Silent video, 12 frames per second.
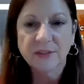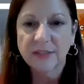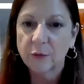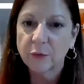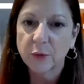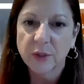
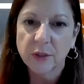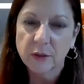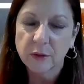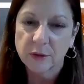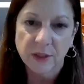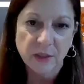Please download
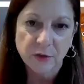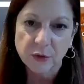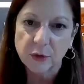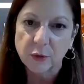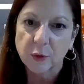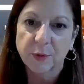it on
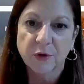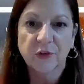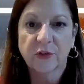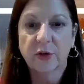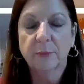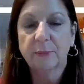Kindle or
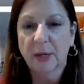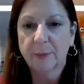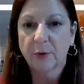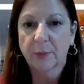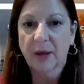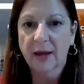purchase it in
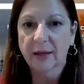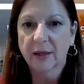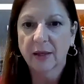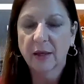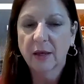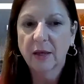
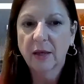paperback.